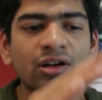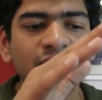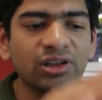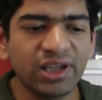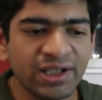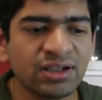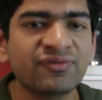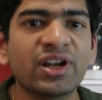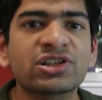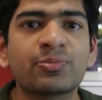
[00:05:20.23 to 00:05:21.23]
the
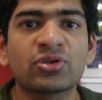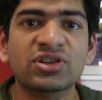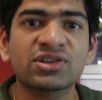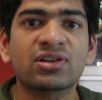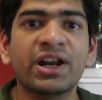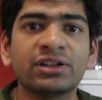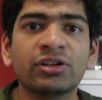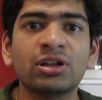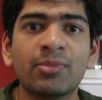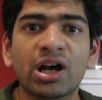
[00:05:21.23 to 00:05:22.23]
latest flagship processor right now
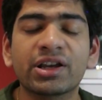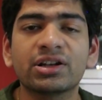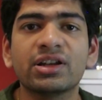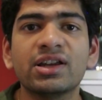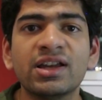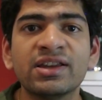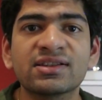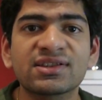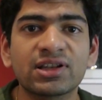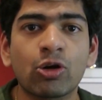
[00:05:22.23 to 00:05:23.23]
in the market is a